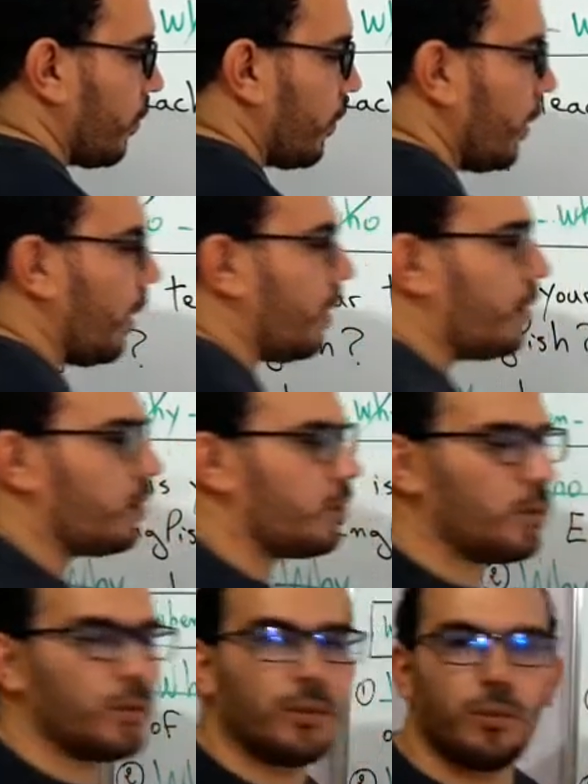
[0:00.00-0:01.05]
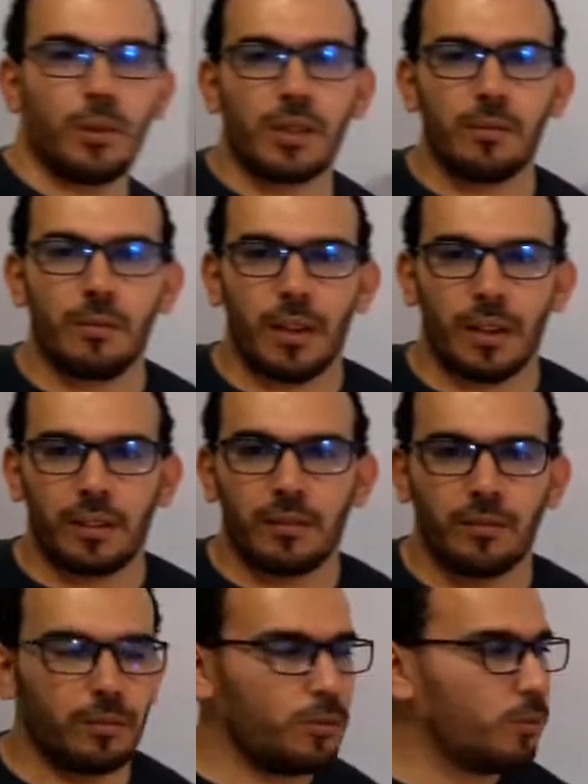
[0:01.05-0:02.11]
Then question mark.
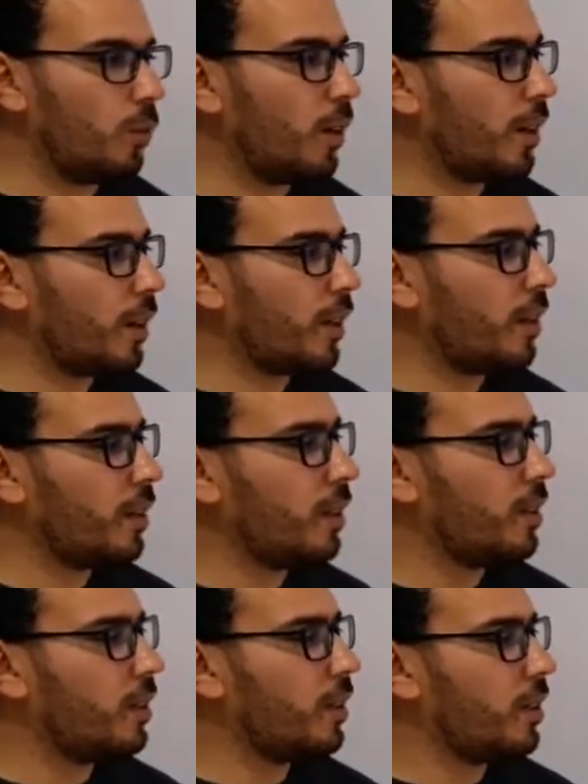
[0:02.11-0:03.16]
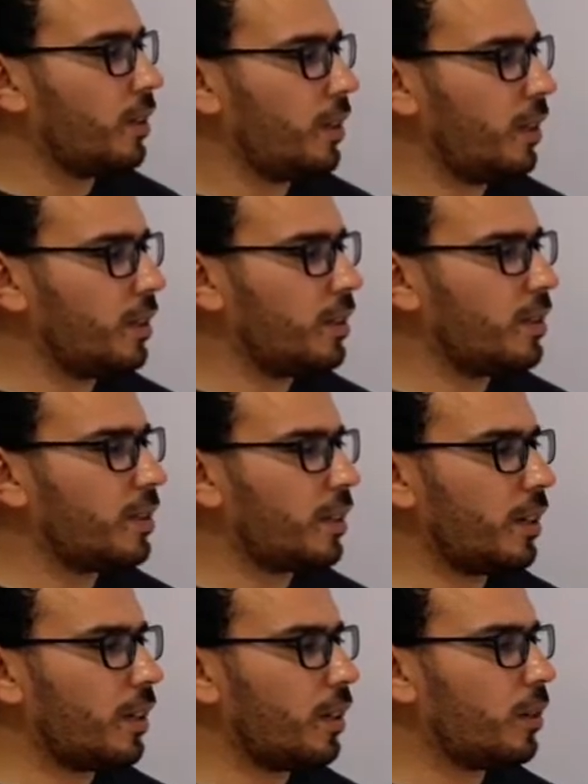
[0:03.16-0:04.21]
Why isn't
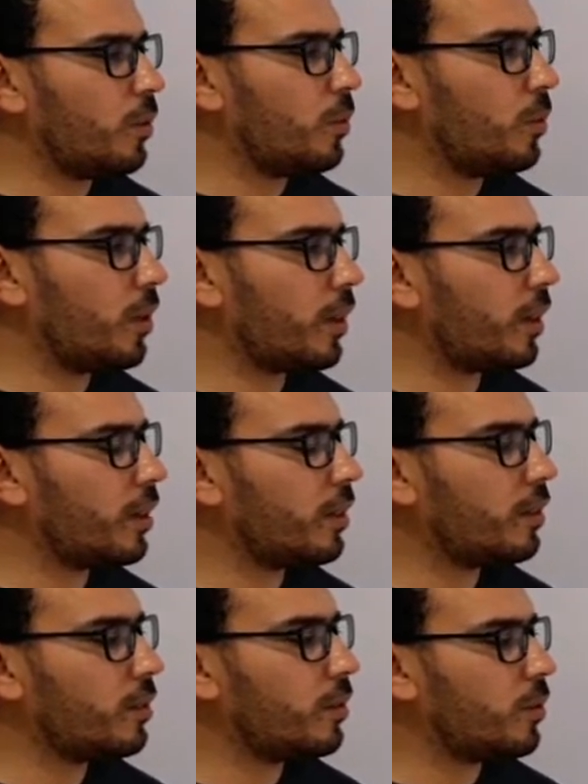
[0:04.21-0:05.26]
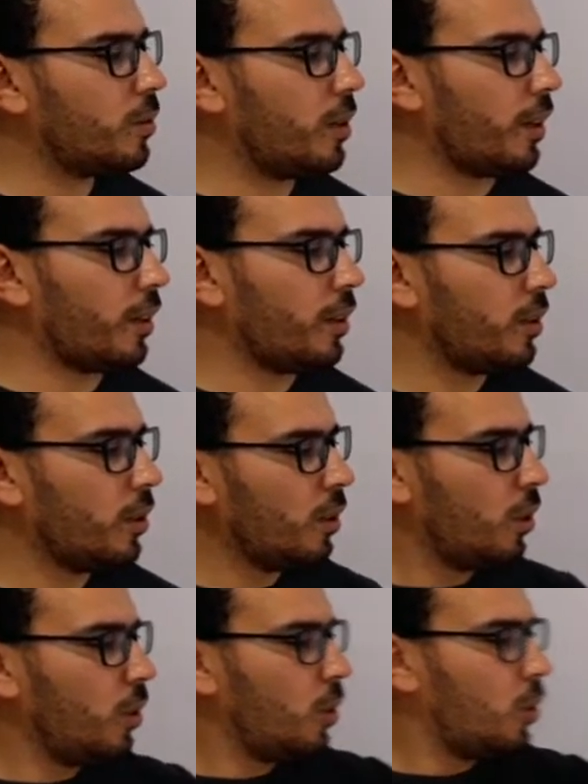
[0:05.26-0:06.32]
Sana working today?
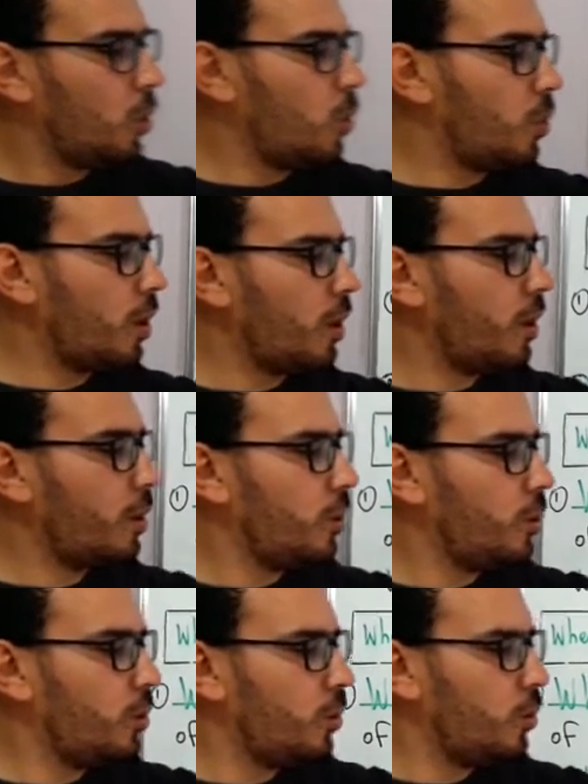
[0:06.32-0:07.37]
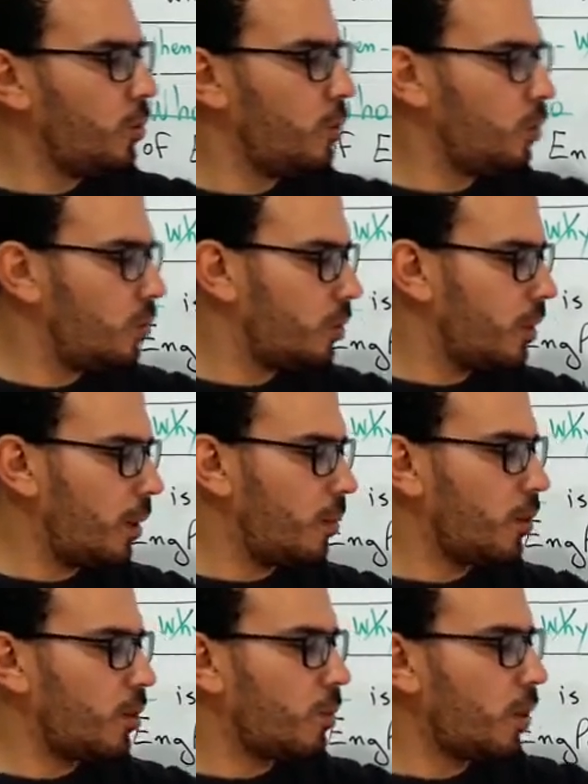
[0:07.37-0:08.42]
Were you,
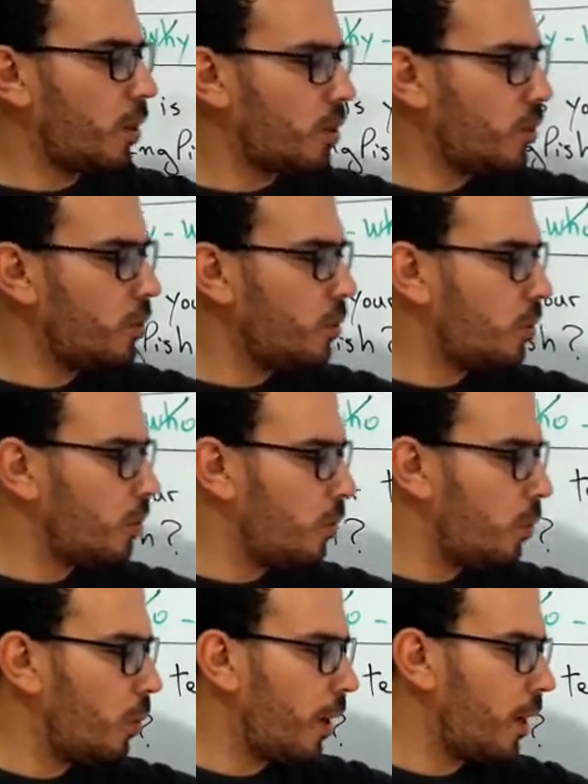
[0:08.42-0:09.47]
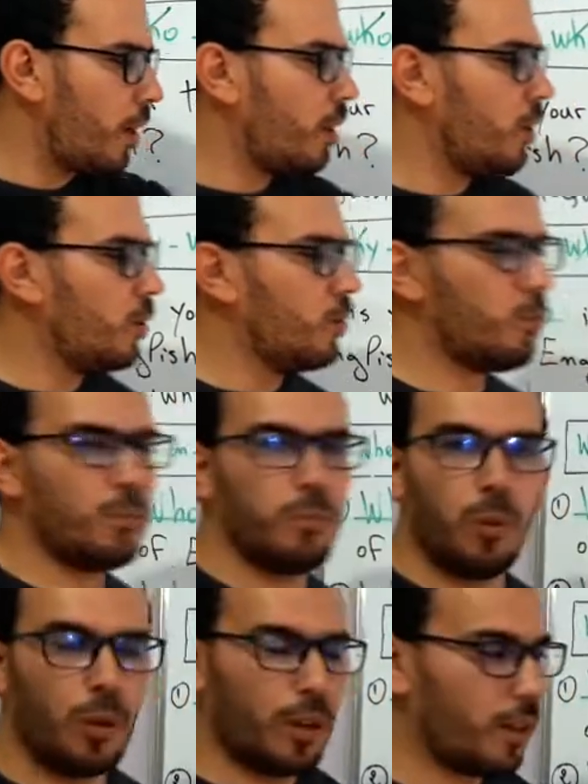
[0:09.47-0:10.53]
WH question, were
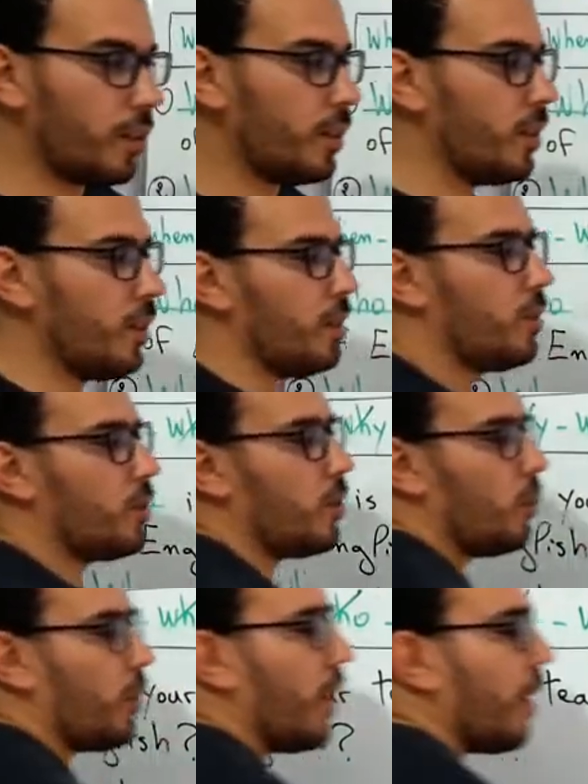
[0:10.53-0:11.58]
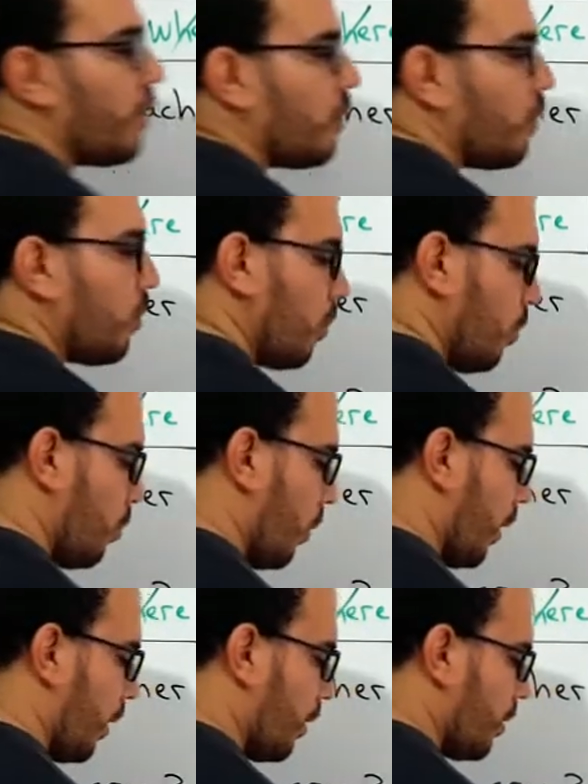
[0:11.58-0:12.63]
born? So we have
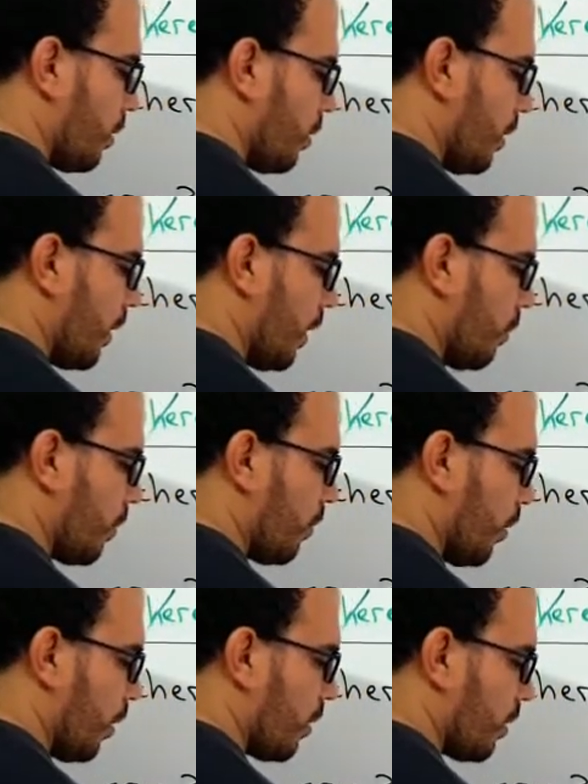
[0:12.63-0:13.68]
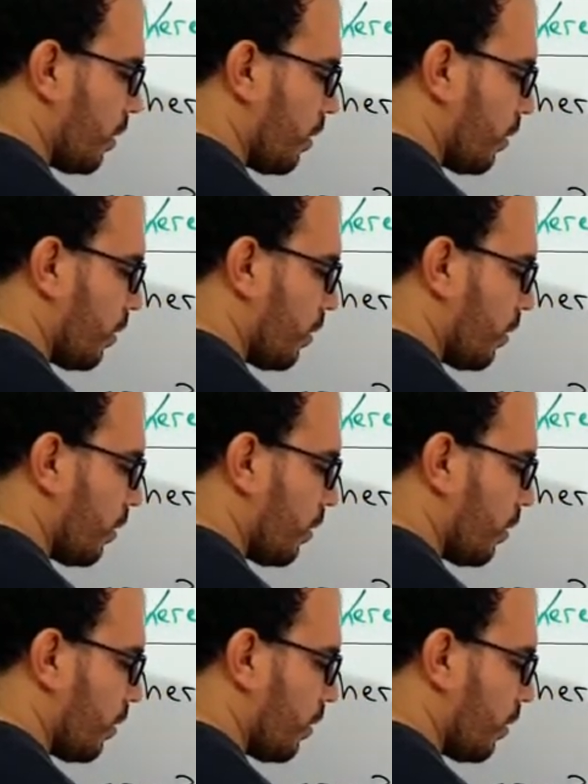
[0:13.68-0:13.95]
where, so it comes first.